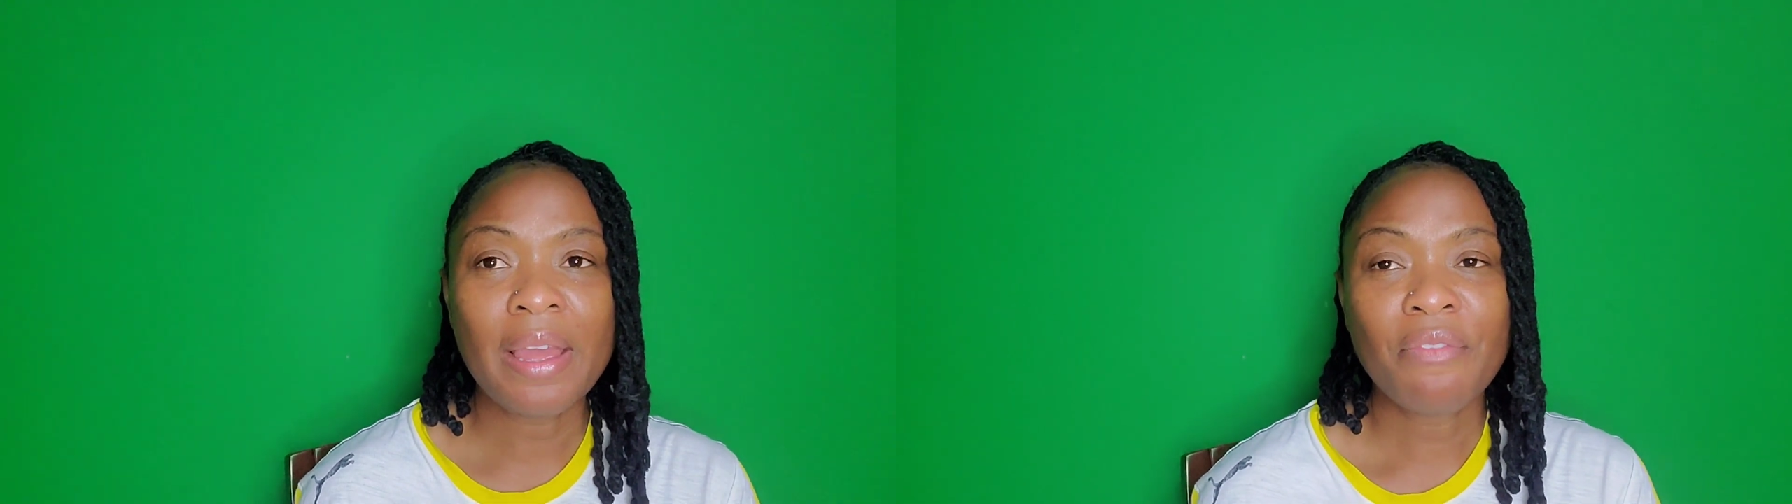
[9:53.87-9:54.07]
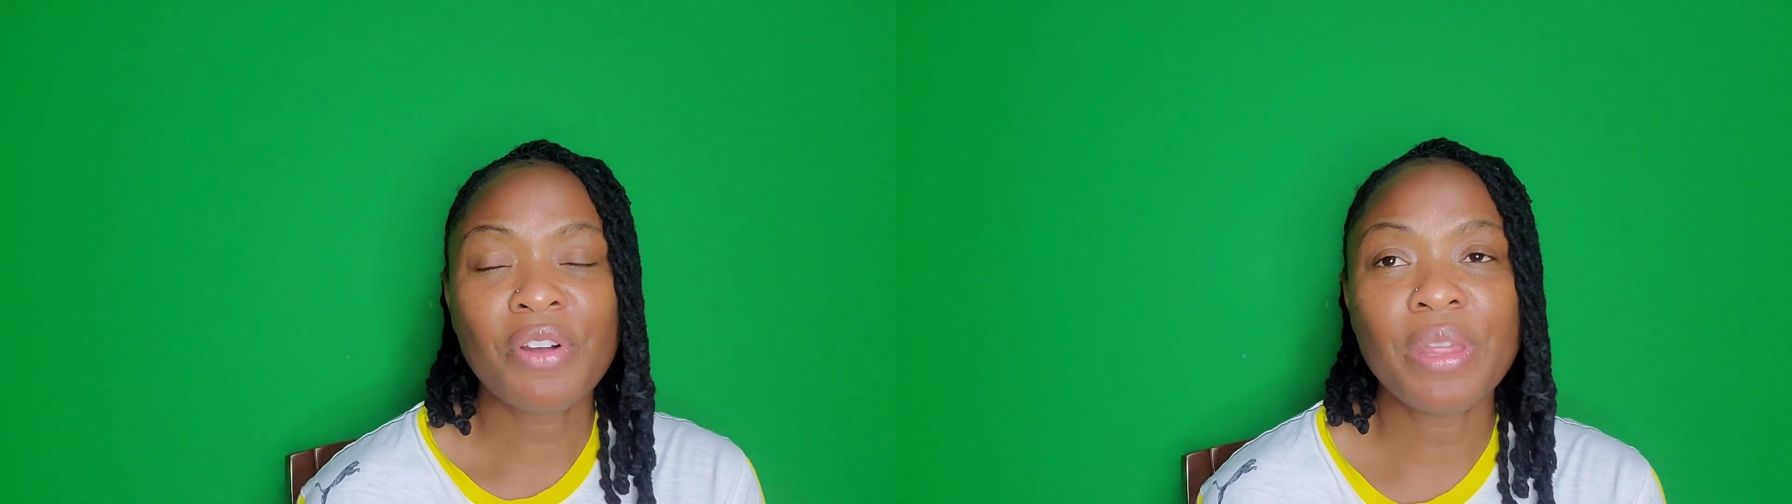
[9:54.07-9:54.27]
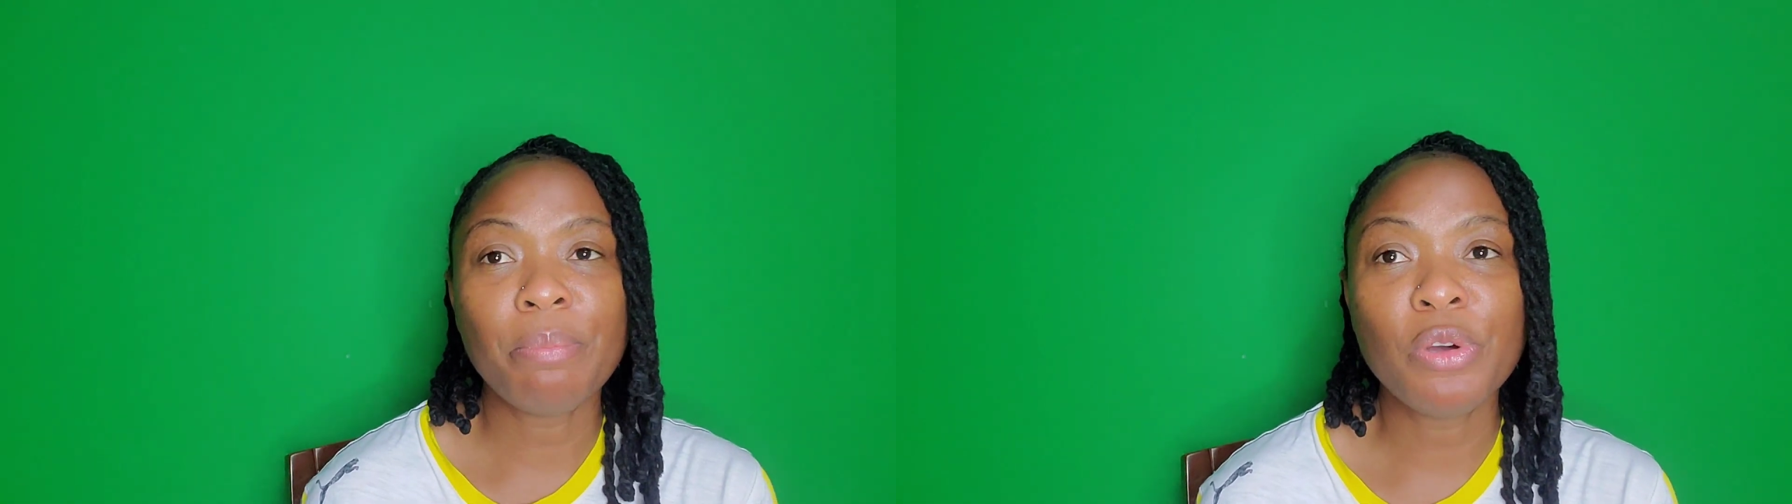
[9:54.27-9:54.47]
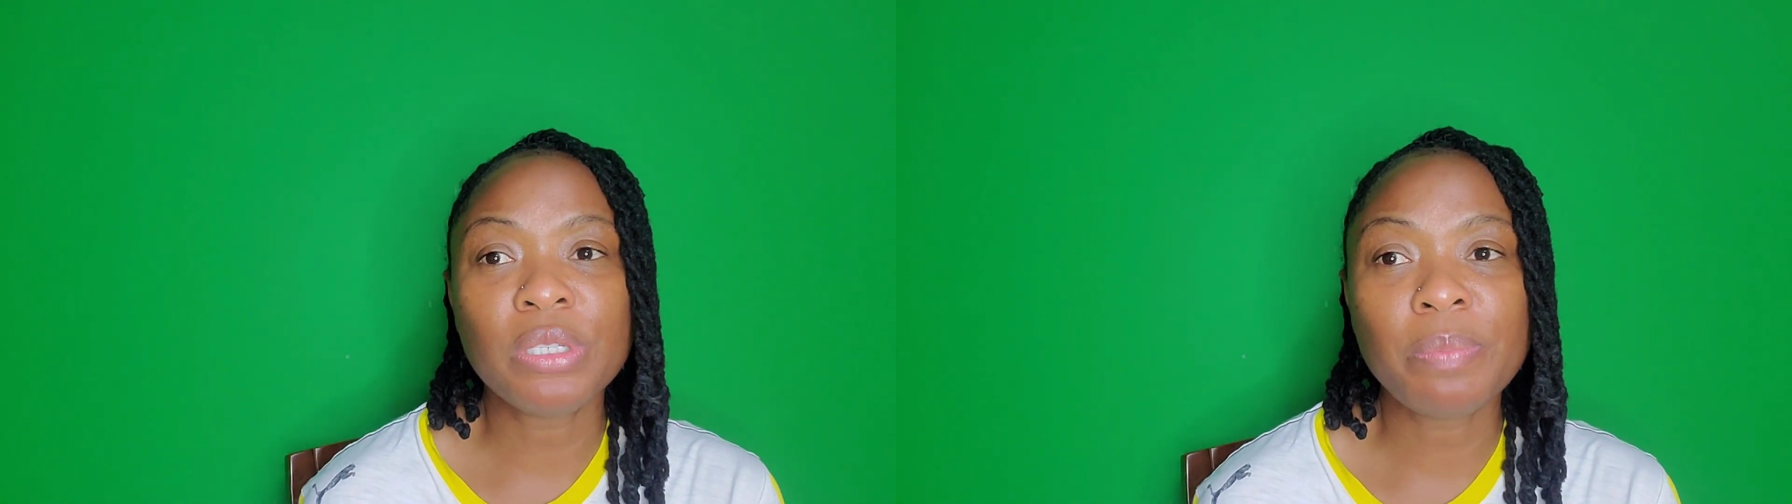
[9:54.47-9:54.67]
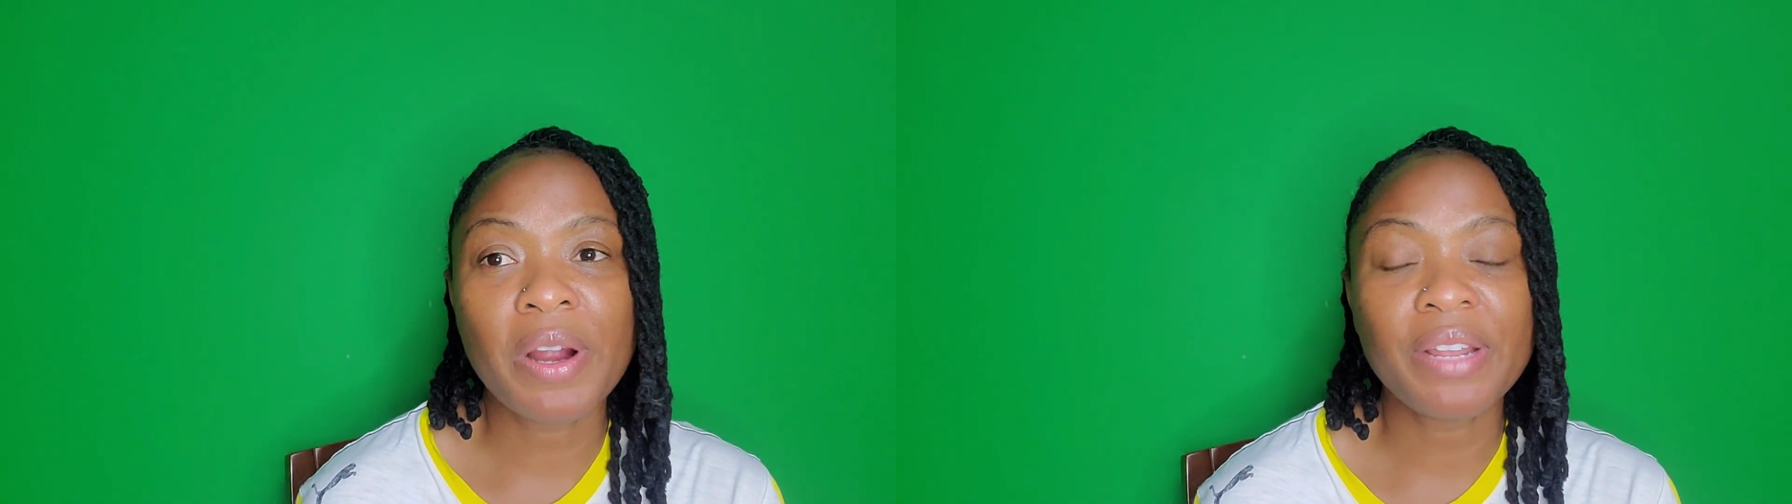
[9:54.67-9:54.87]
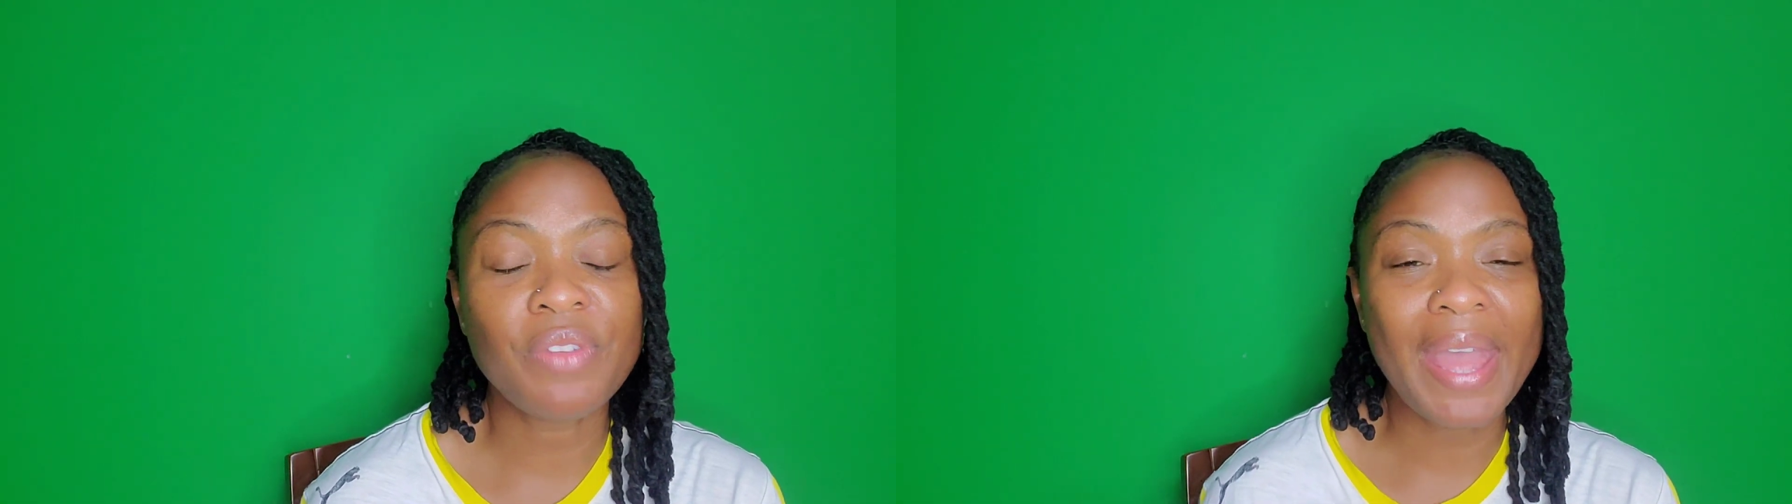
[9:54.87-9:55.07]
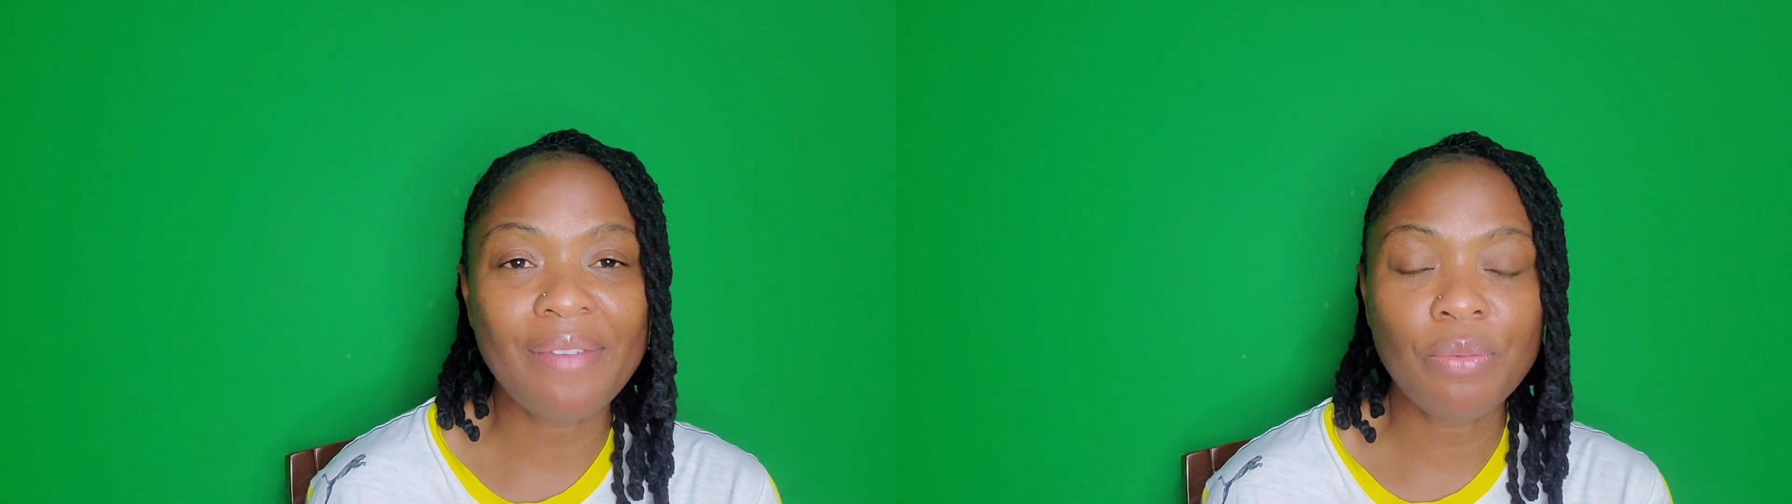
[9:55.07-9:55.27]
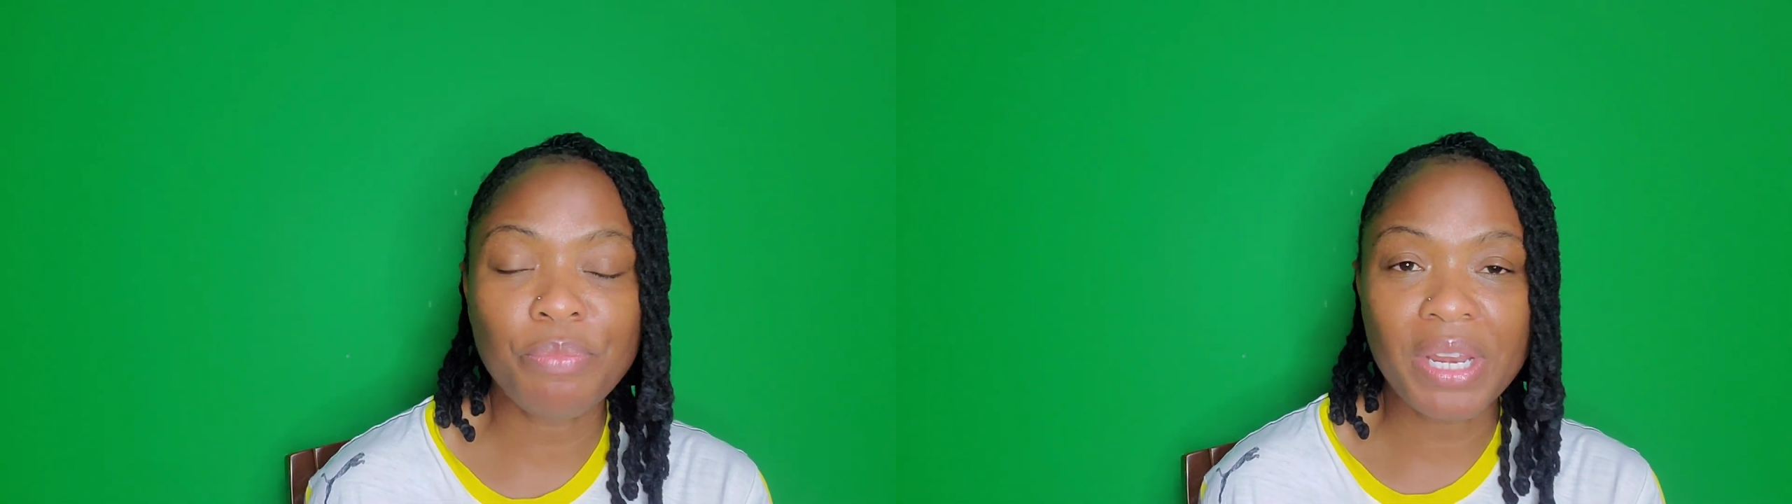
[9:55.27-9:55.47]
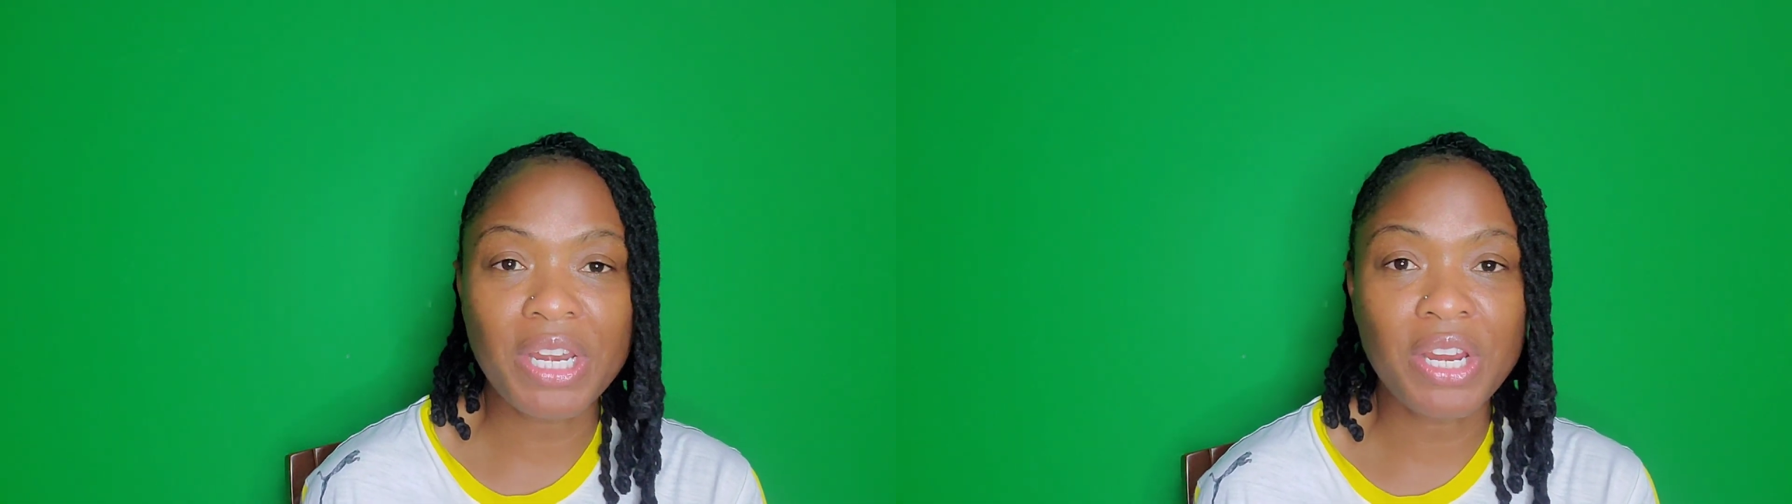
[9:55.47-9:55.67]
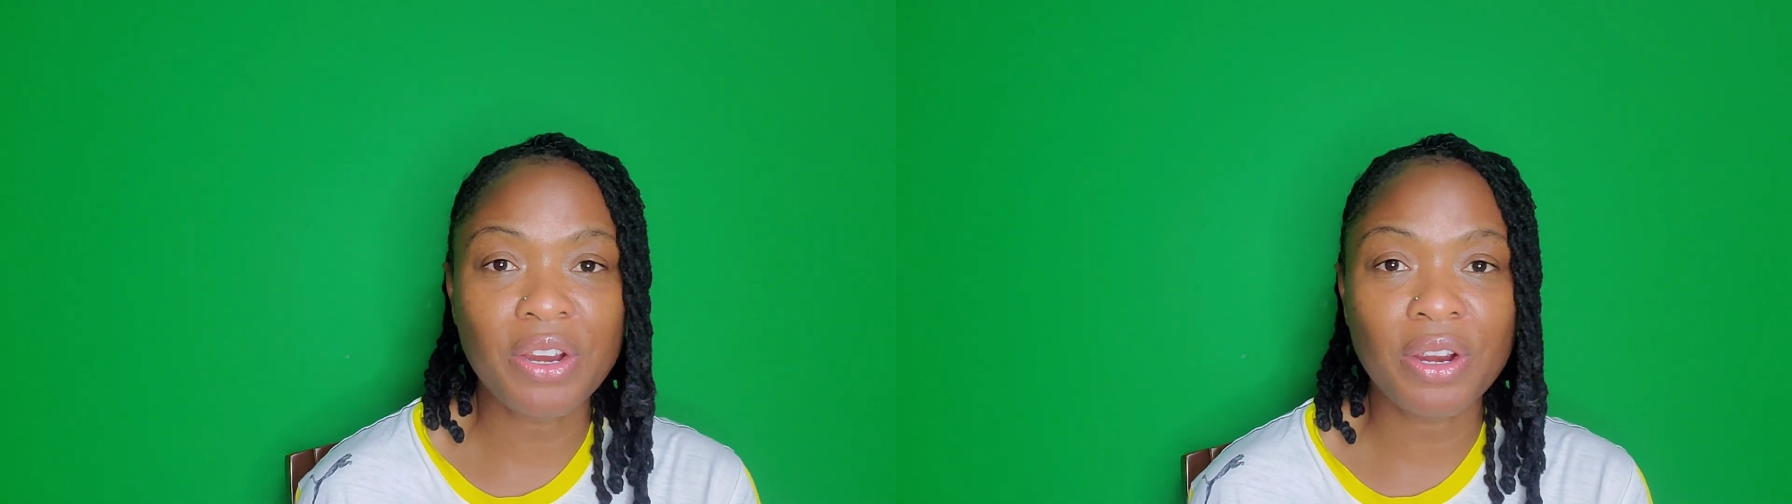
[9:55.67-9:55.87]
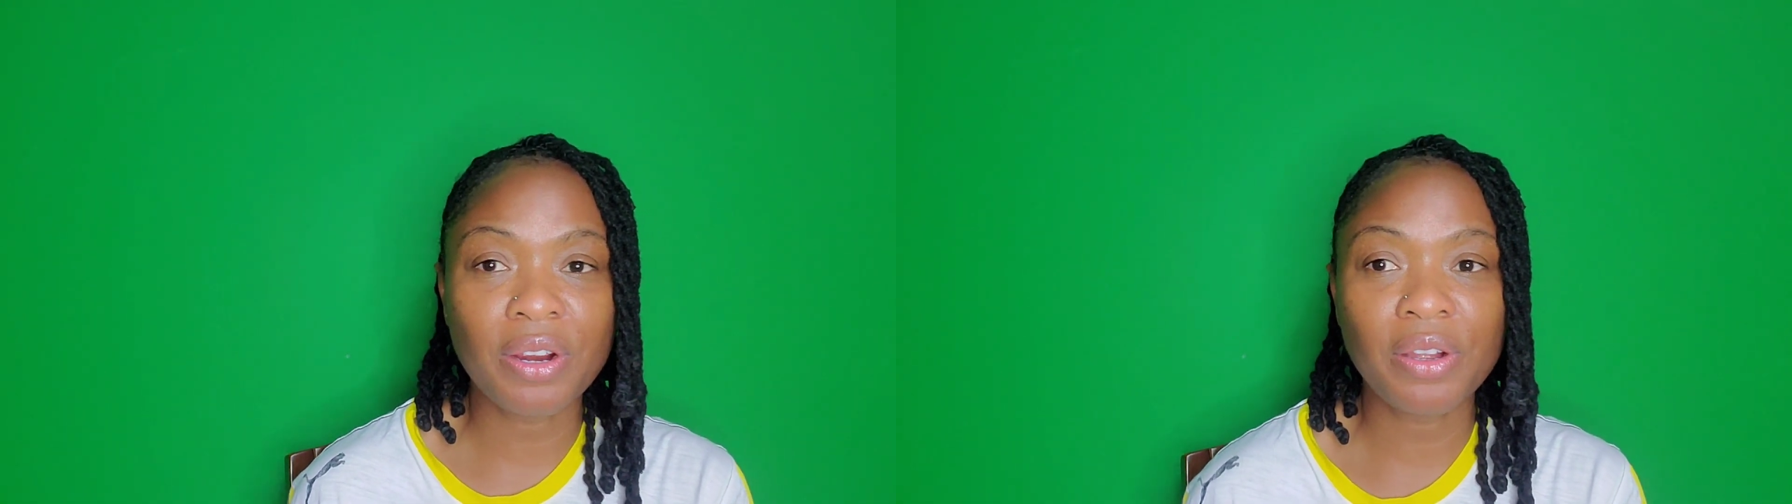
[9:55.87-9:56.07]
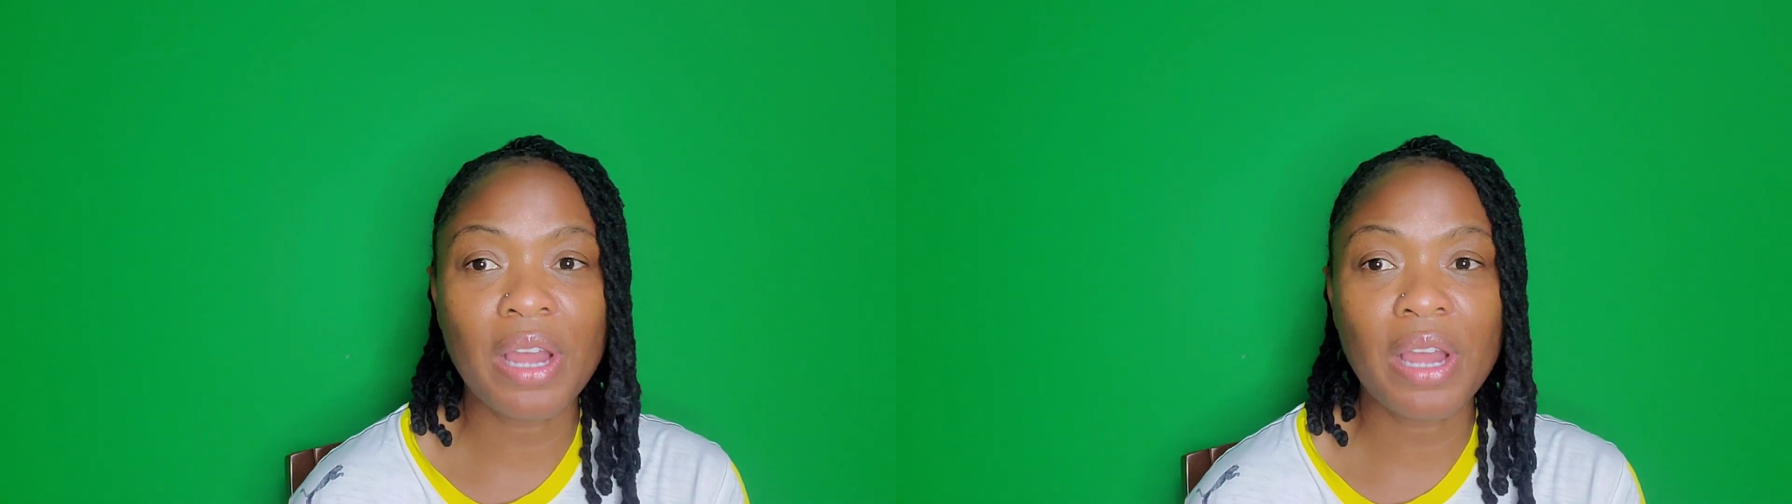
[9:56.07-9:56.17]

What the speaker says: for the most part, if you haven't been here,